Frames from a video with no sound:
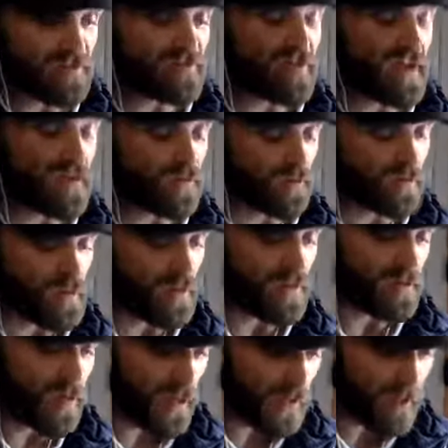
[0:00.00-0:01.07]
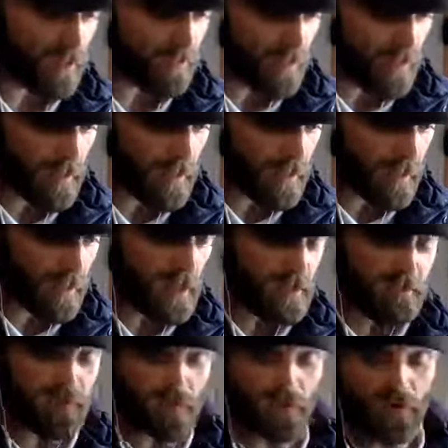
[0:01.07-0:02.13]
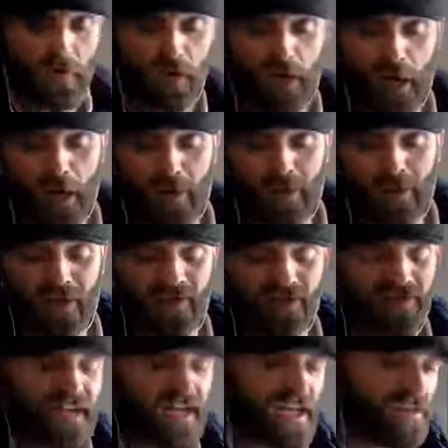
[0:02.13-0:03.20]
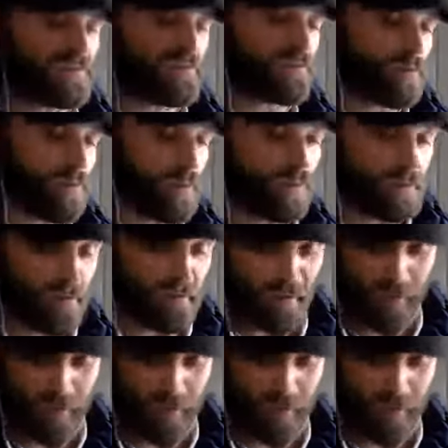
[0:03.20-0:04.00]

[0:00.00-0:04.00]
it takes up your time. It is incurring harm because it is a removal of